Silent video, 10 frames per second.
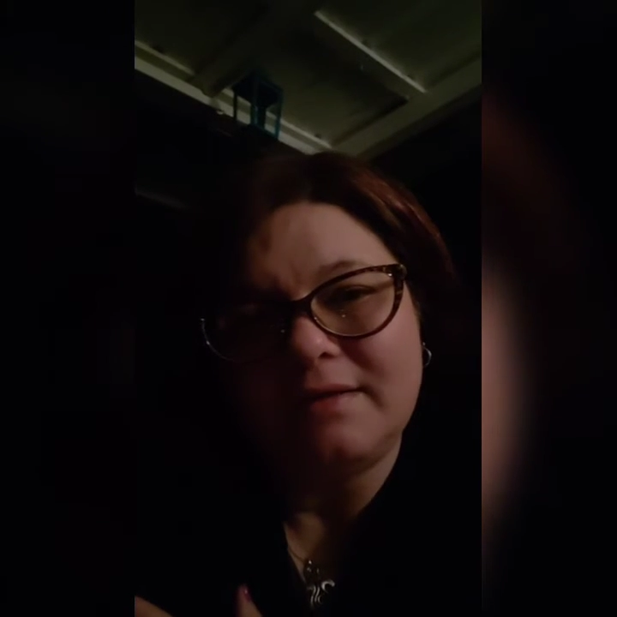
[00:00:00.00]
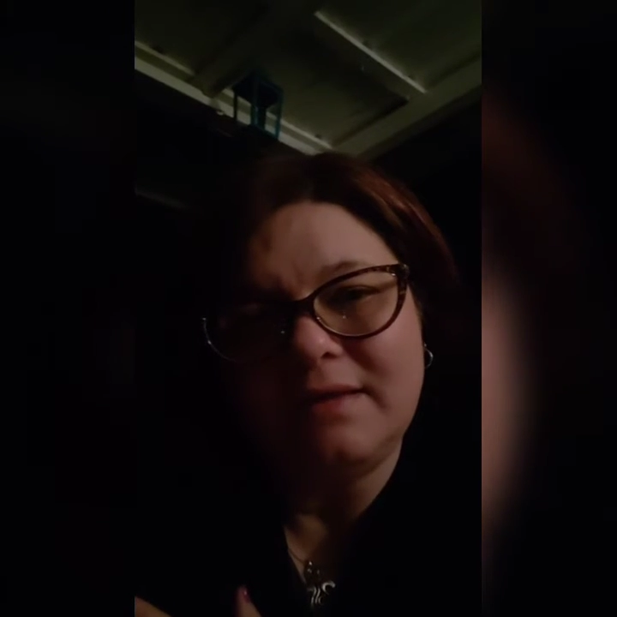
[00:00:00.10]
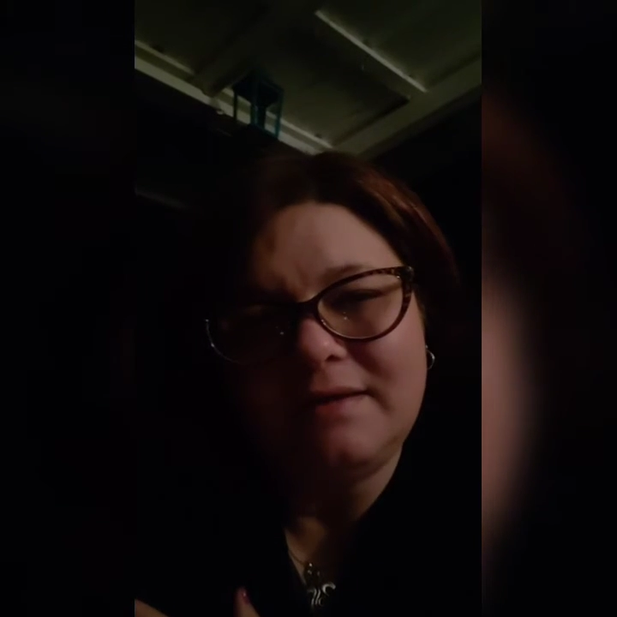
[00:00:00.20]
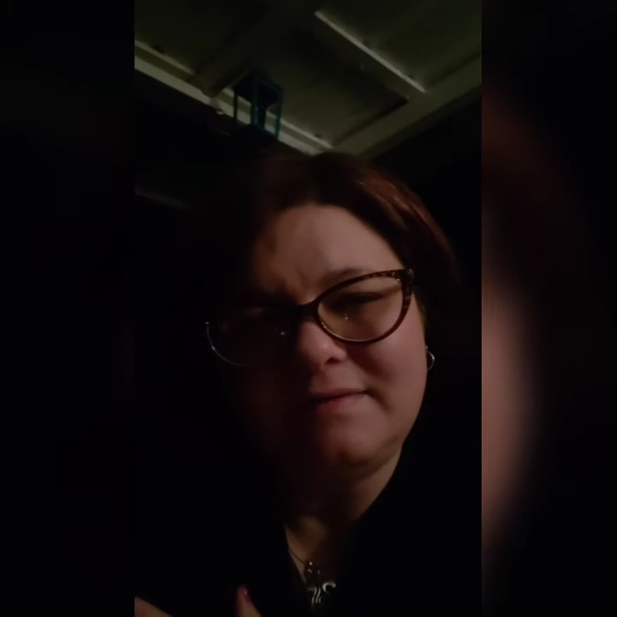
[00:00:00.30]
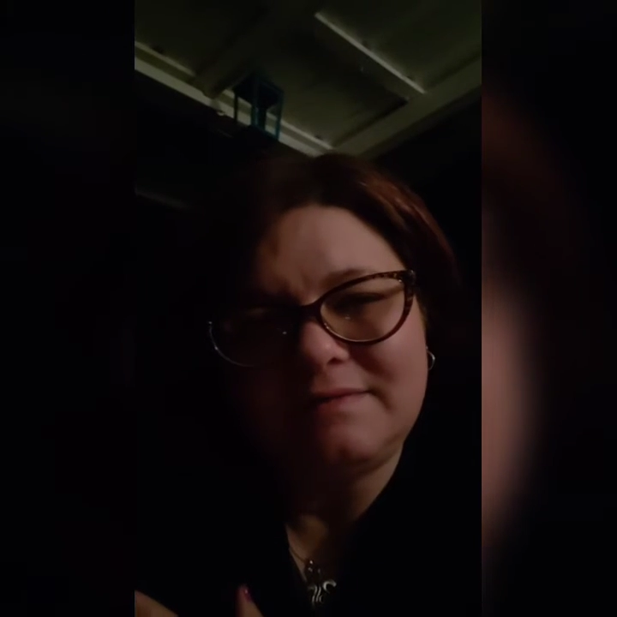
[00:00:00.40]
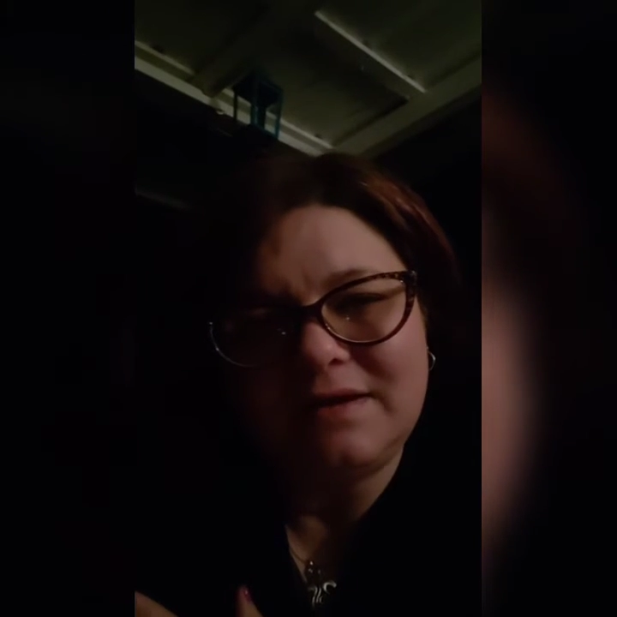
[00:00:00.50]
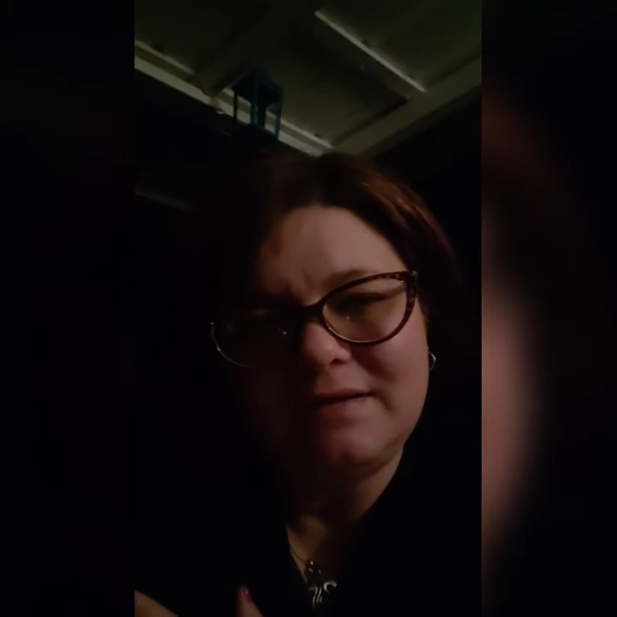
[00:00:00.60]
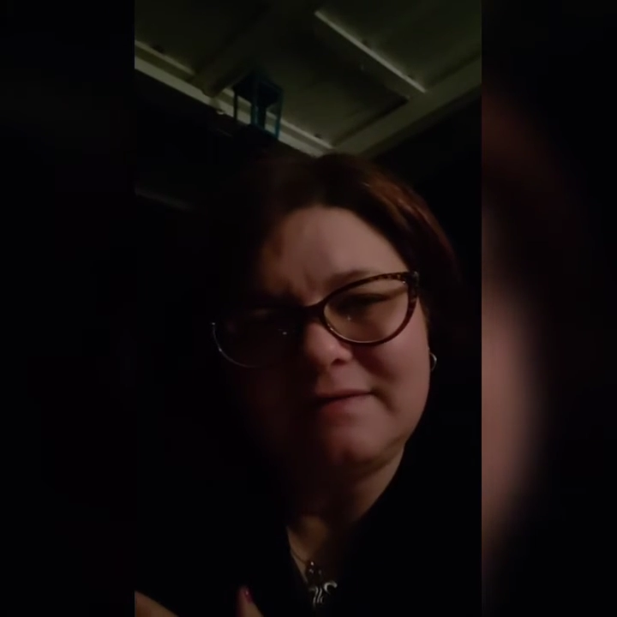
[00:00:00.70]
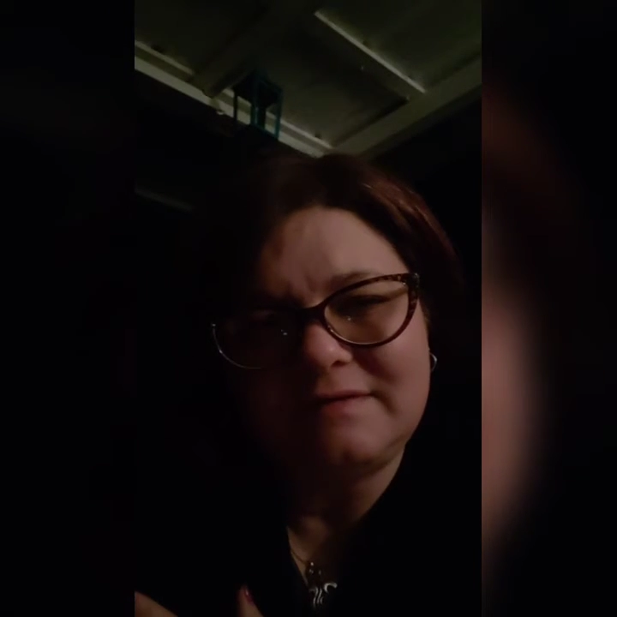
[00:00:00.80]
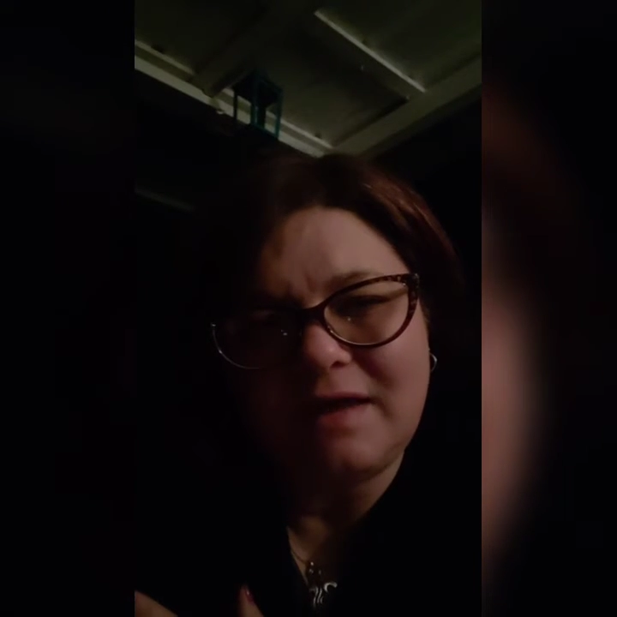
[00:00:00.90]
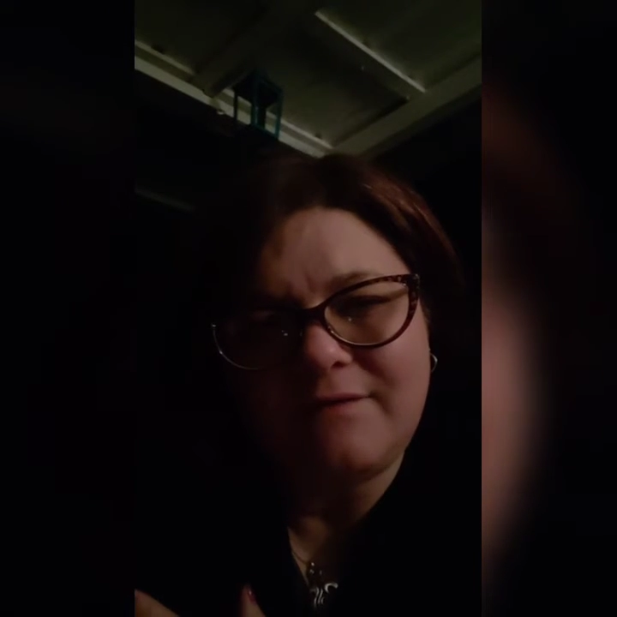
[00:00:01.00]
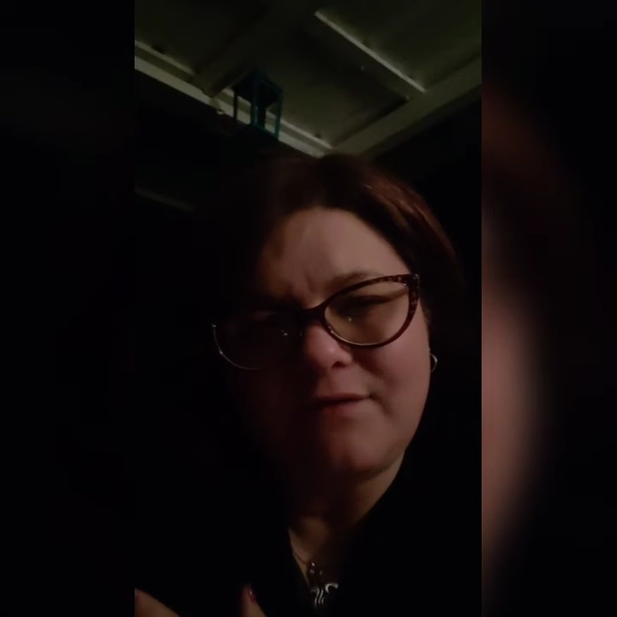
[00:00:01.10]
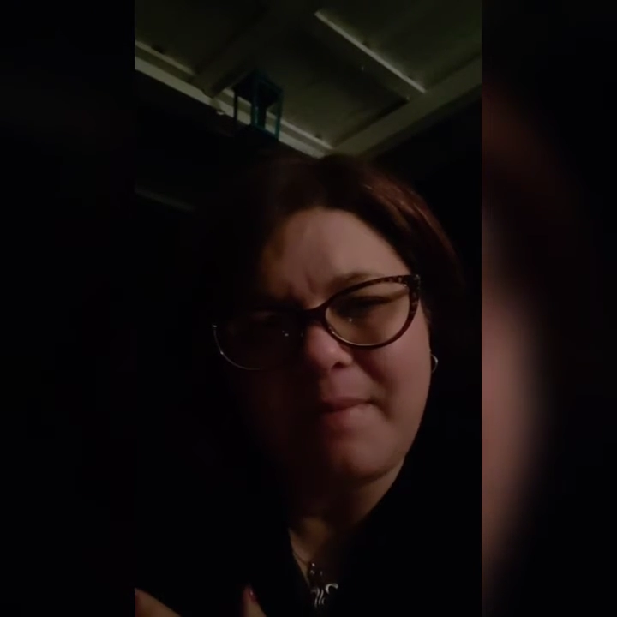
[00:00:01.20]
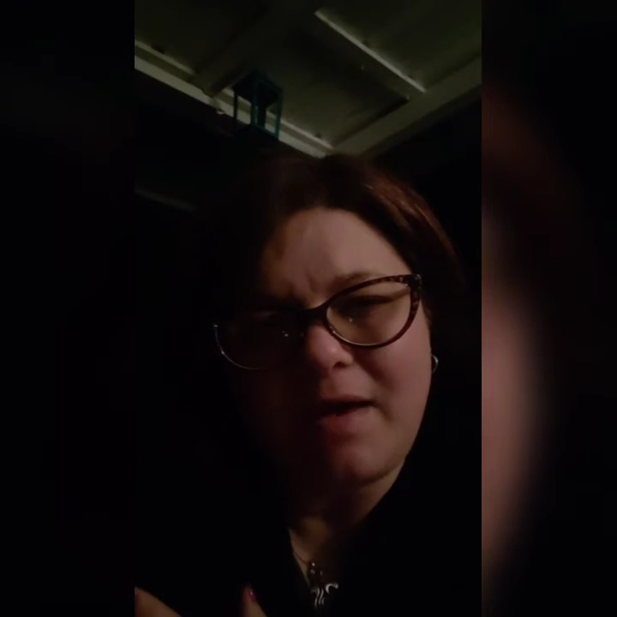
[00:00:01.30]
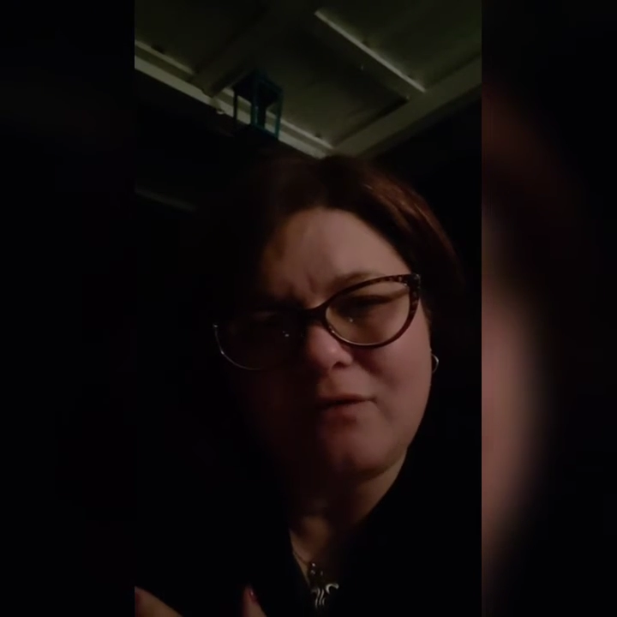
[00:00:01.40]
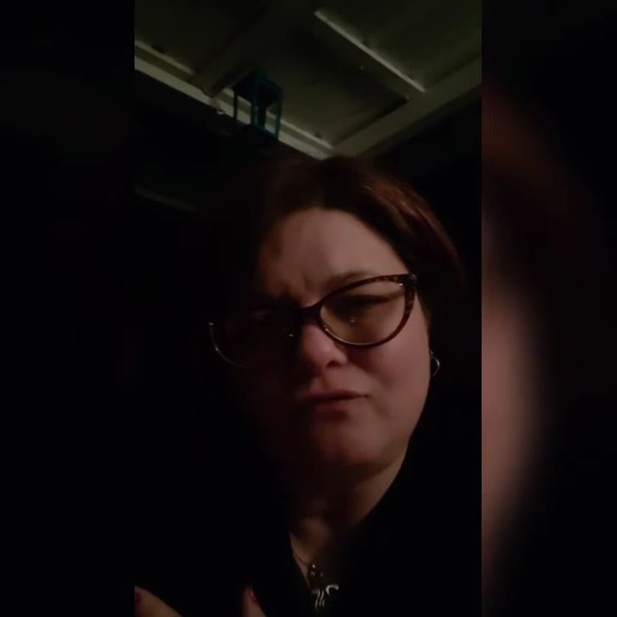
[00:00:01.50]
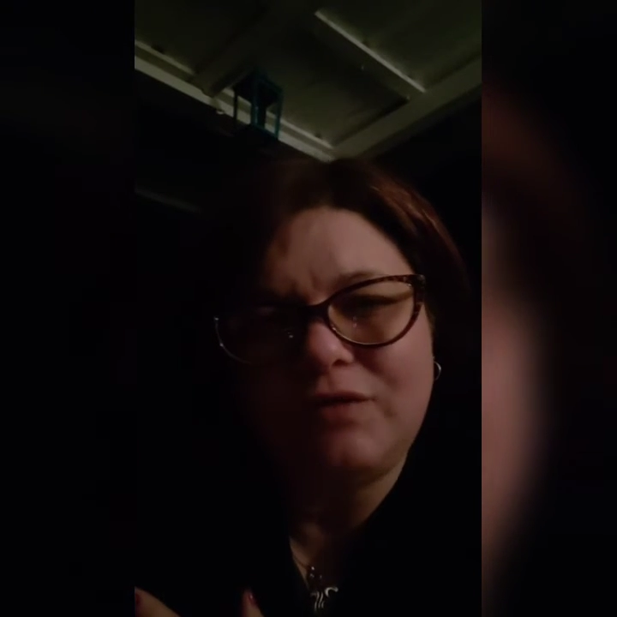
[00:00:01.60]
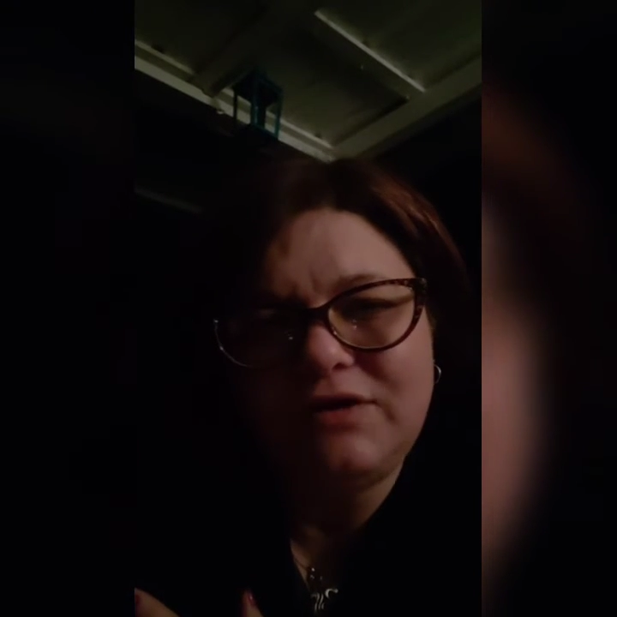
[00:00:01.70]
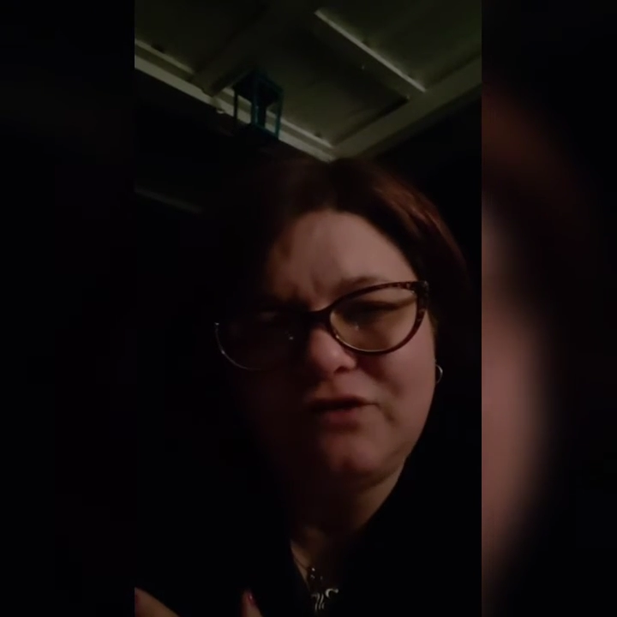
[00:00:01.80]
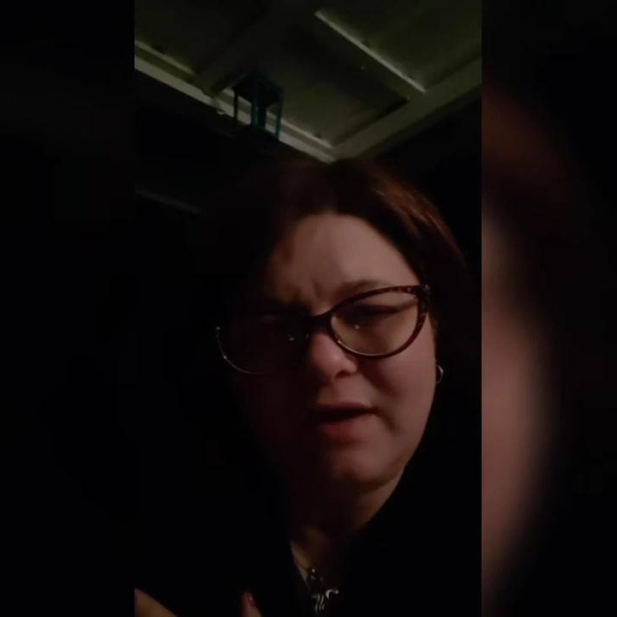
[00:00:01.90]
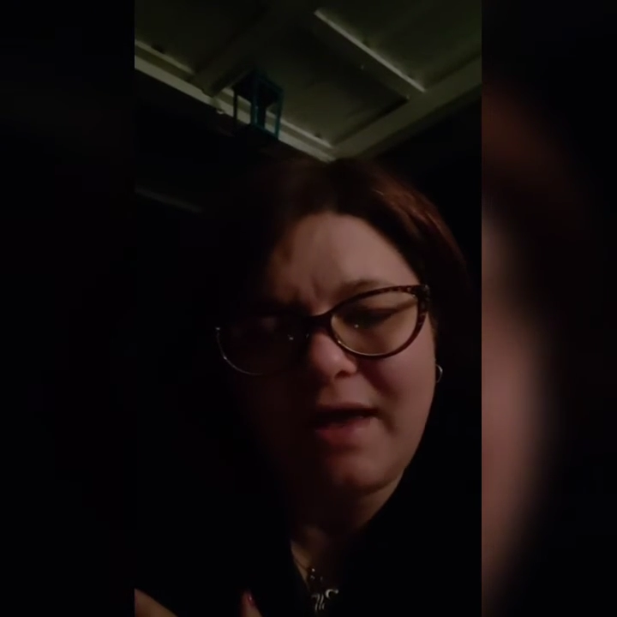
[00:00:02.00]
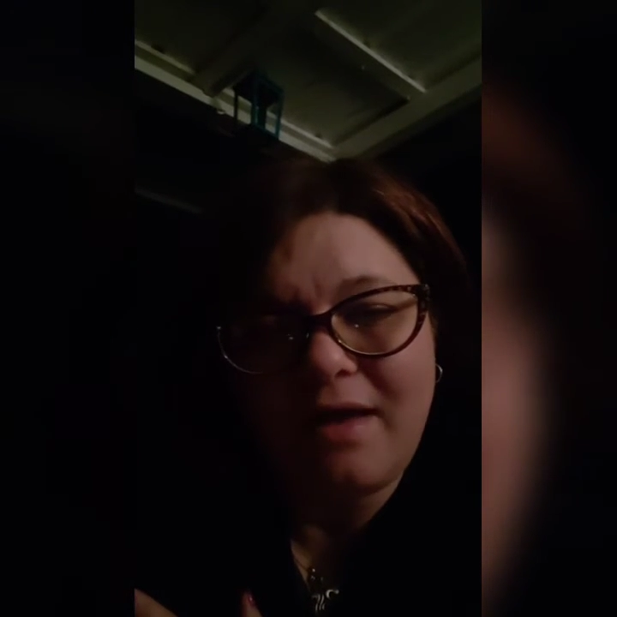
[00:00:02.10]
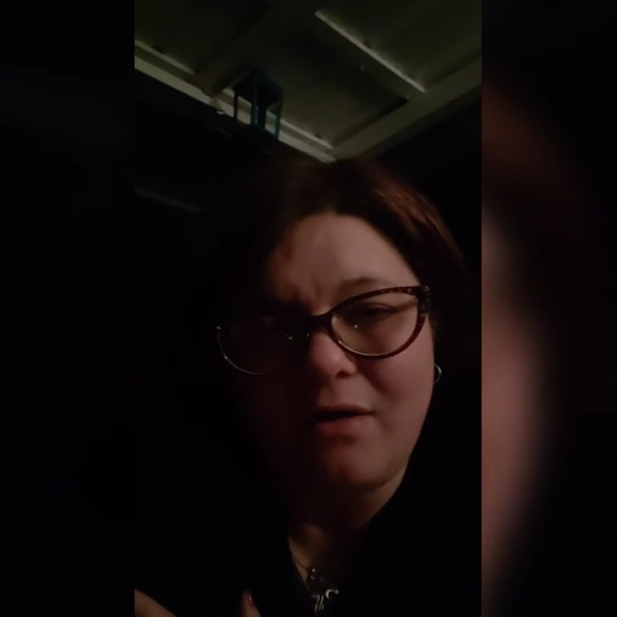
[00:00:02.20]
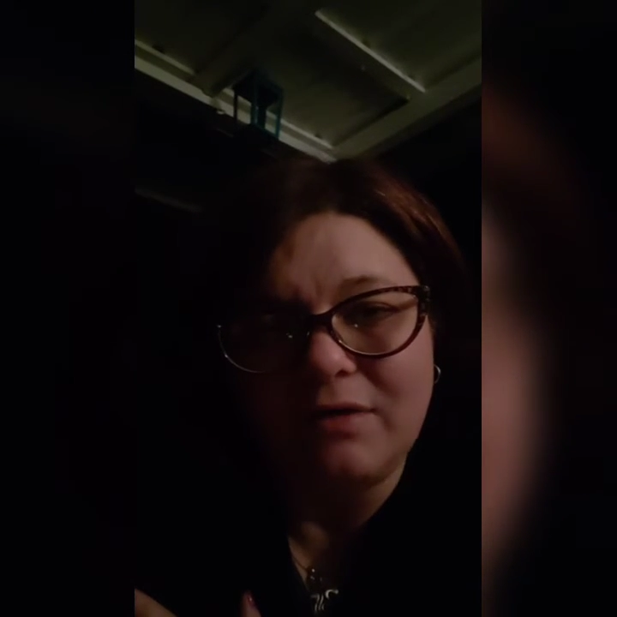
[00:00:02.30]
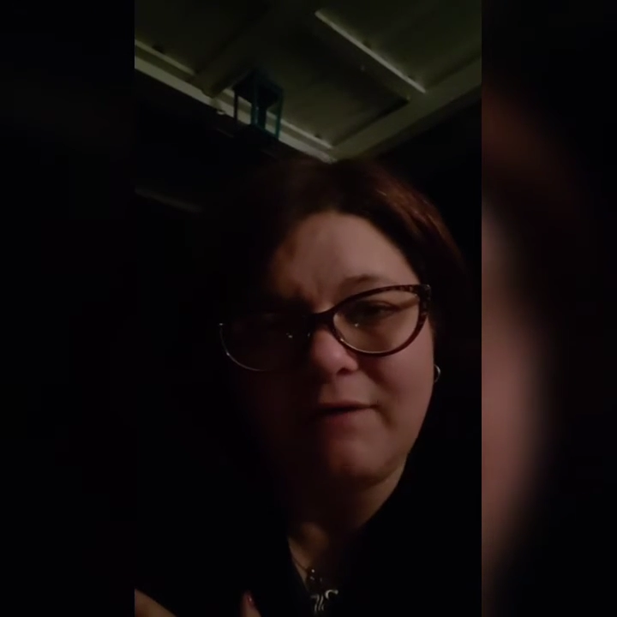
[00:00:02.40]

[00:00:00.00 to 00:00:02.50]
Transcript: listing stuff about reaching out.